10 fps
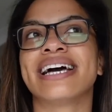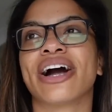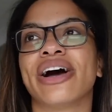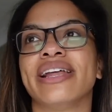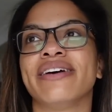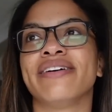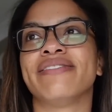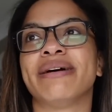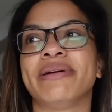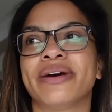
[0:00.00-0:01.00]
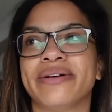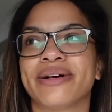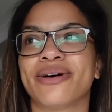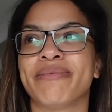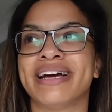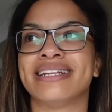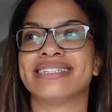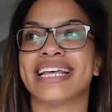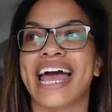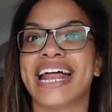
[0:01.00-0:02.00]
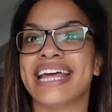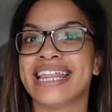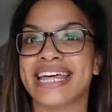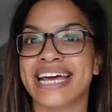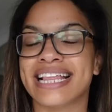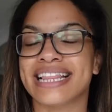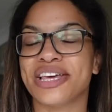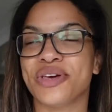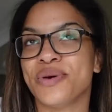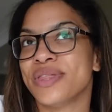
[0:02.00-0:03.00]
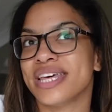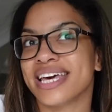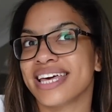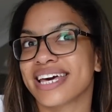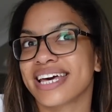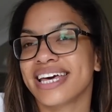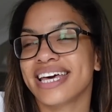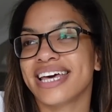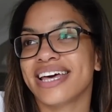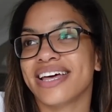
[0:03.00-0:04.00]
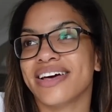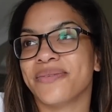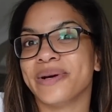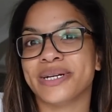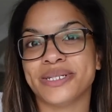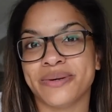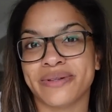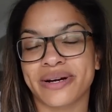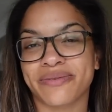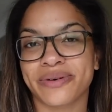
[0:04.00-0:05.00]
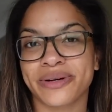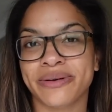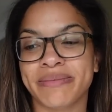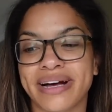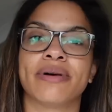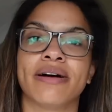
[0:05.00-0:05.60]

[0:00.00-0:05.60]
kind of let me know in the comments anything that you think we could do with that room.